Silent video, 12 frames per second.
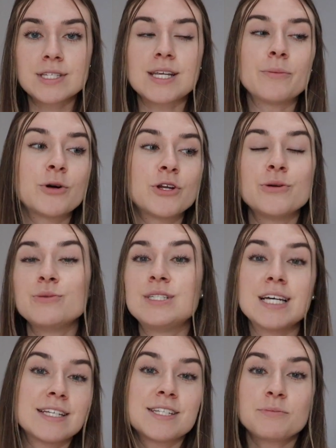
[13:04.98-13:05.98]
someone who
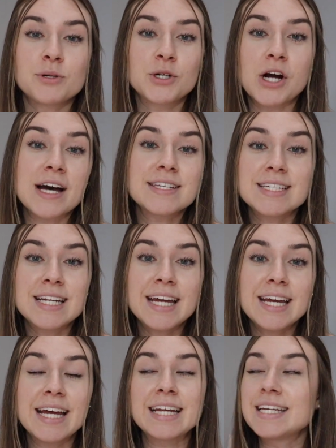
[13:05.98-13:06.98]
doesn't
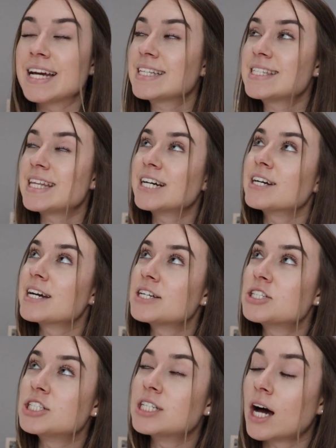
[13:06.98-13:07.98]
procrastinate and gets their
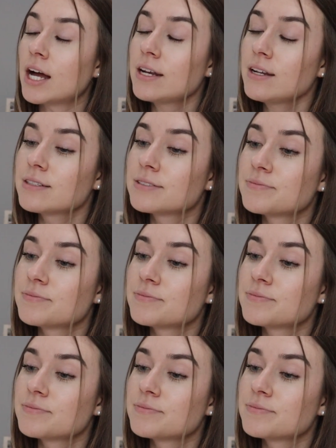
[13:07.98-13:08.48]
ish done?